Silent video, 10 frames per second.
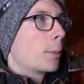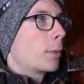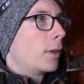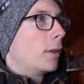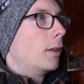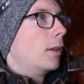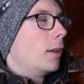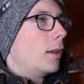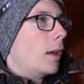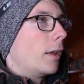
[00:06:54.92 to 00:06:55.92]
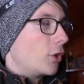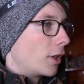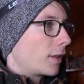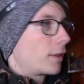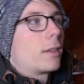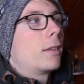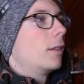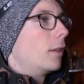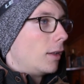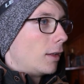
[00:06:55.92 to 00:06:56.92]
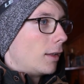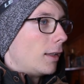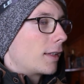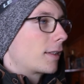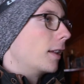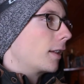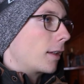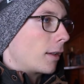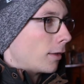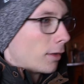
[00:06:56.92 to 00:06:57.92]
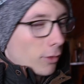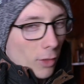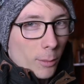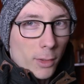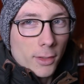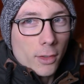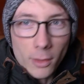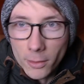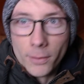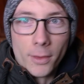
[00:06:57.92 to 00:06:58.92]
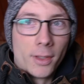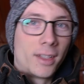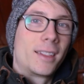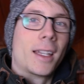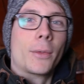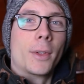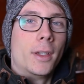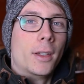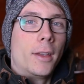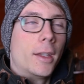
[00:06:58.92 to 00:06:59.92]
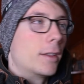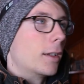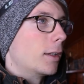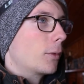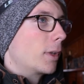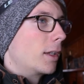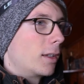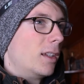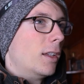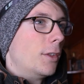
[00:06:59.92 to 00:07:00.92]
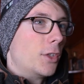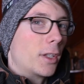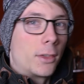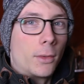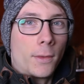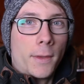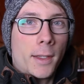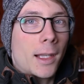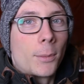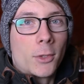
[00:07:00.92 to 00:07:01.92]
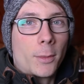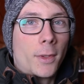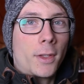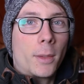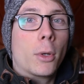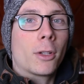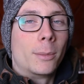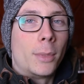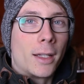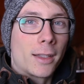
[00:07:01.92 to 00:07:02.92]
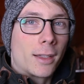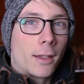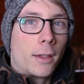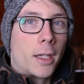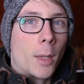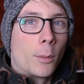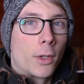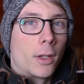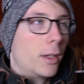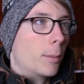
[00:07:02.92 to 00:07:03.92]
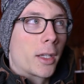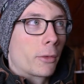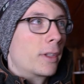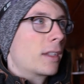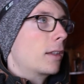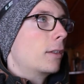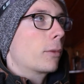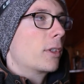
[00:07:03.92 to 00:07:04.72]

up. I just... Last night I grumbled all of the stuff in here, the entire rig. Just took the laptop and the important parts like the camera and the batteries I had to